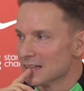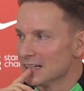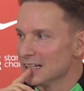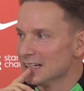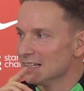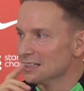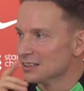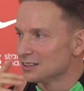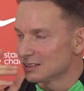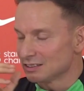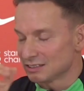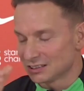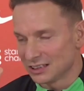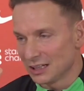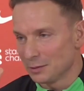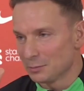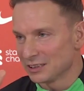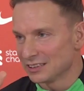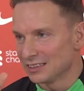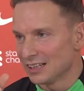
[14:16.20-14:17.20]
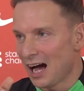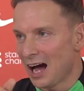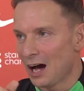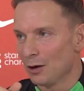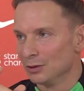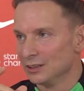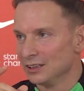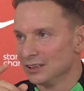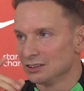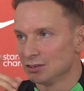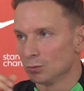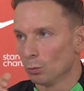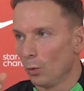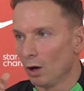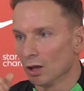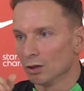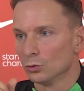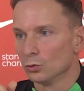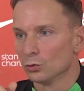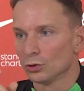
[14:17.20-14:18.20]
he is same as and He's
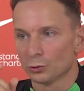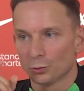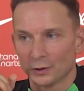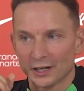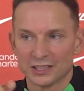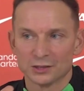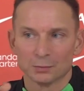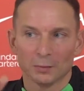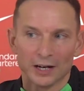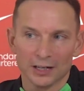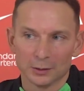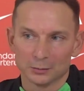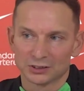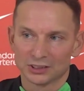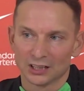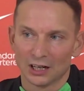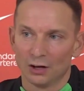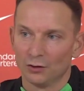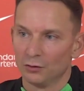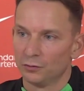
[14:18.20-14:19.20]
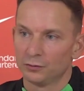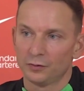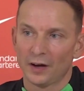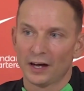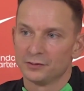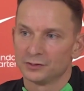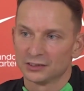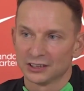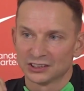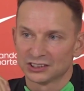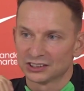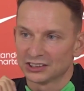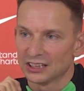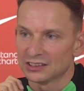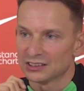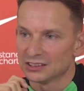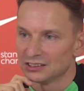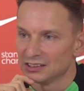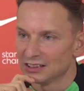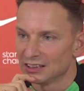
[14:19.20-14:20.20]
one who creates by himself five, six
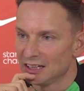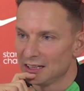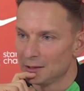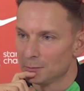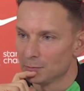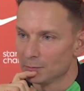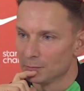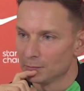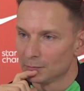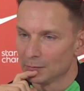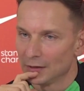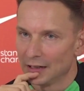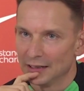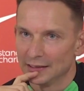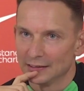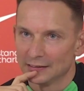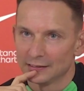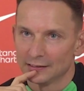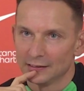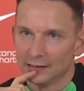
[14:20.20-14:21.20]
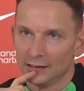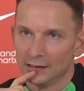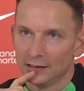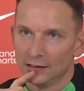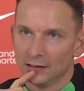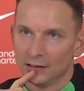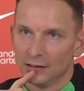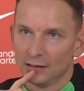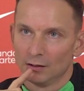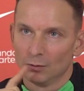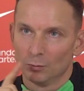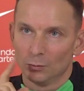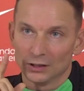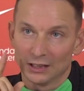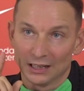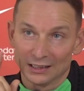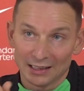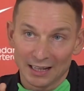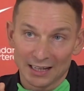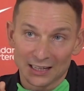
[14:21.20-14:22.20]
chances a game. And
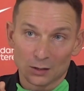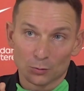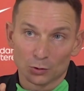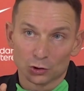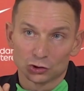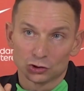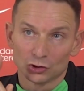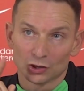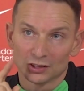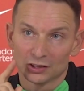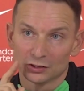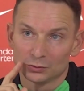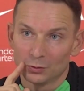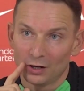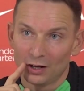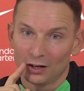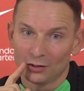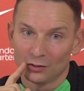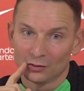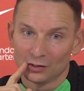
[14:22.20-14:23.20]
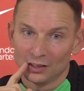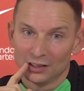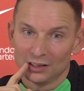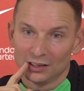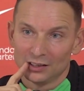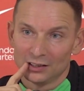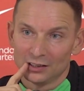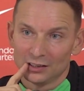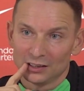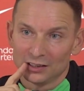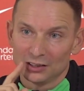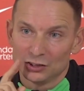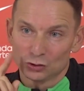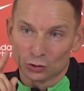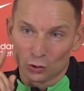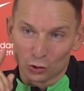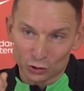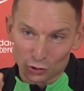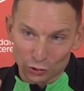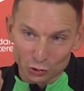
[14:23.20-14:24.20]
what I like about shot as well, he
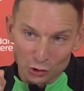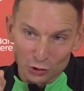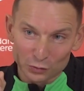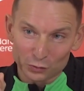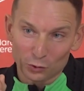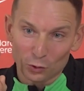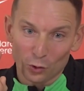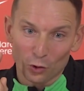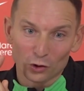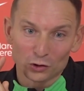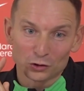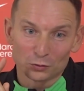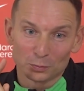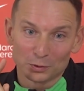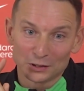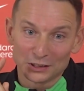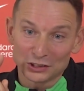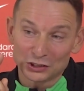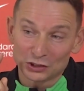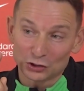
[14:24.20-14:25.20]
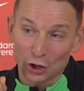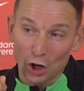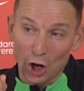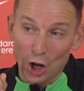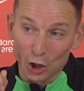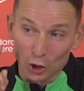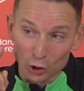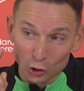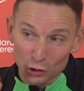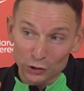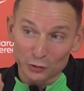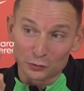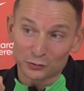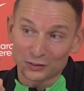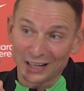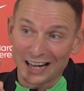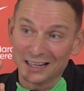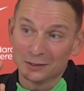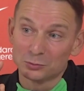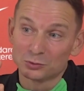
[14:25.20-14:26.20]
scores a lot of goals, but it's a lot of
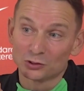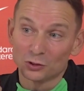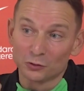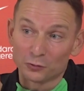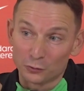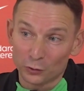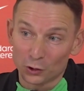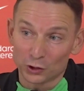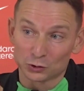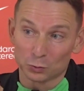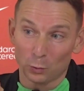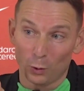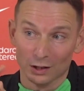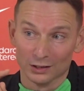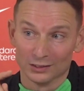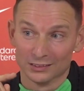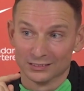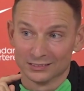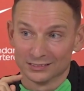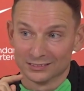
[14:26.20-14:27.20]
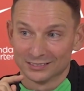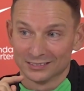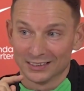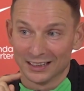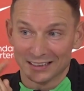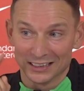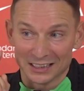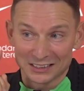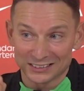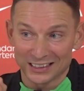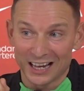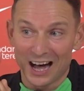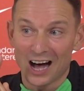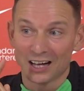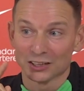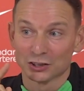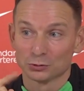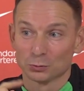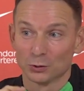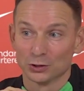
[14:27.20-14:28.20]
times the first one, and that's the
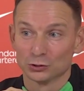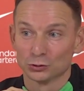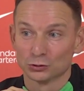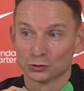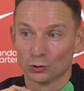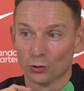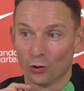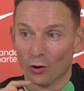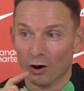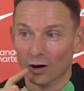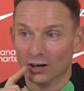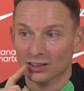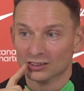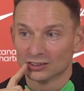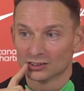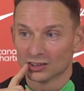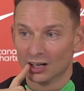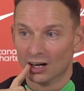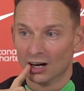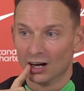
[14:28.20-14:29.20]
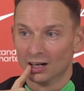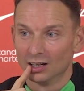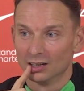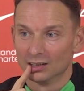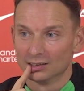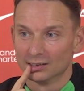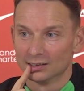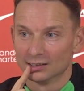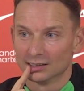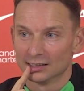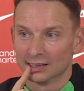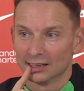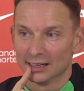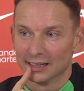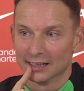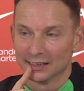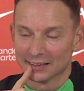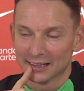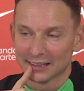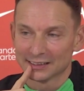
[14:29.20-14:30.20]
hardest one to score. So uh,
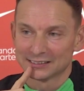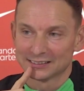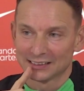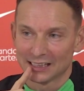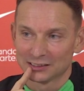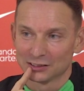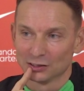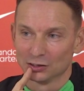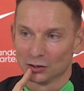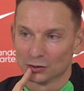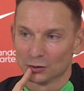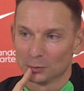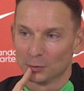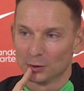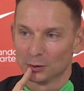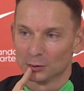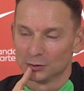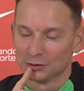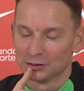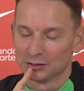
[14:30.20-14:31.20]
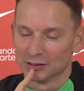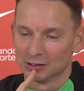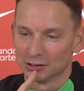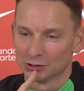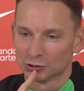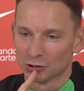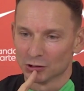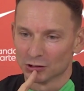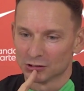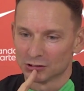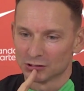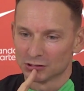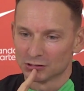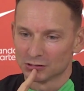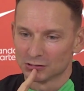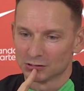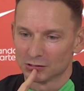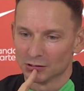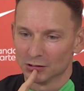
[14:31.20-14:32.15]
that says a lot about uh, Jot's.